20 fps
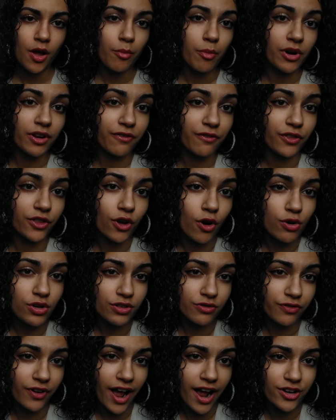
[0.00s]
but if
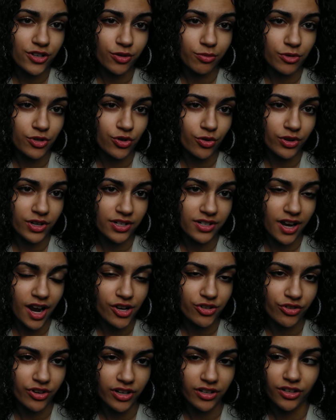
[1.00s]
those fats are majority
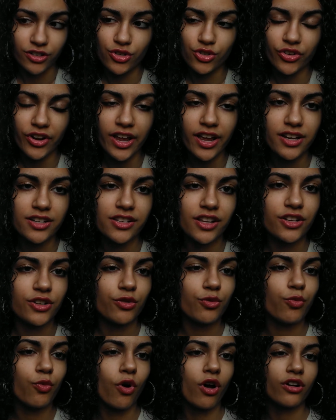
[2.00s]
saturated and trans, then
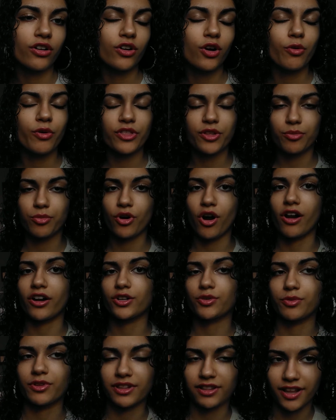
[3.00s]
you'd want to go with a
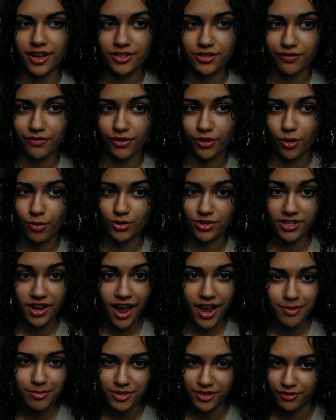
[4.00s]
product with less of those
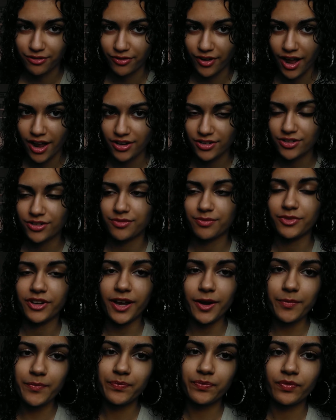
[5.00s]
types of fats,
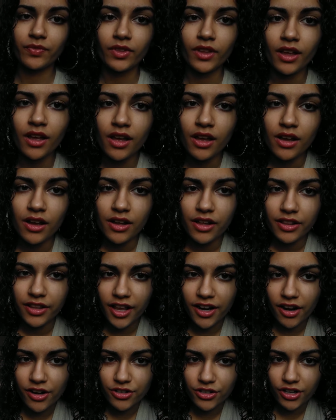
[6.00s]
okay?
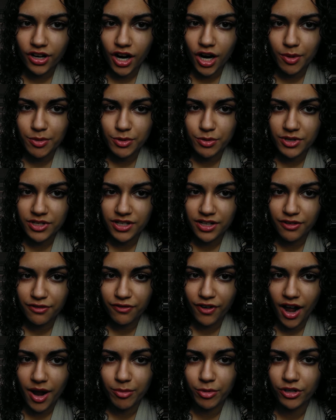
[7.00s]
Then under carbs, we see
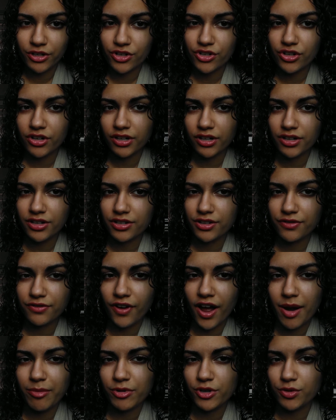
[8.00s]
fiber and sugars.
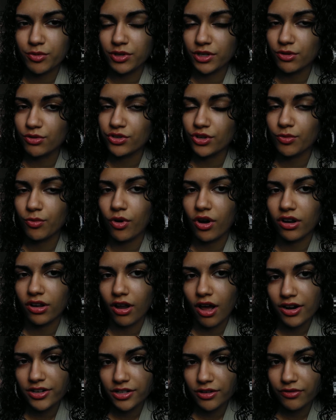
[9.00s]
Fibers we usually want
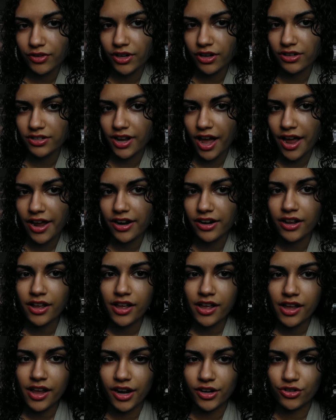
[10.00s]
lots of in our diet,
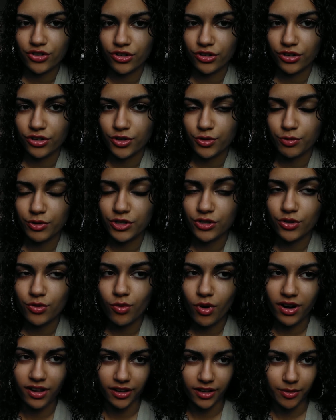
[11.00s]
and sugars we do
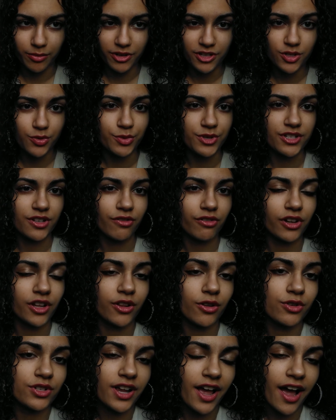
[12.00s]
want to limit, specifically
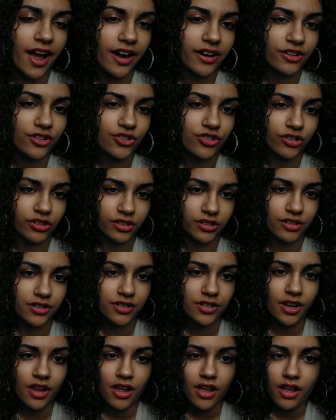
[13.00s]
those added
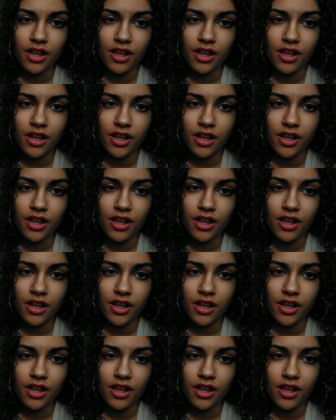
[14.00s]
sugars.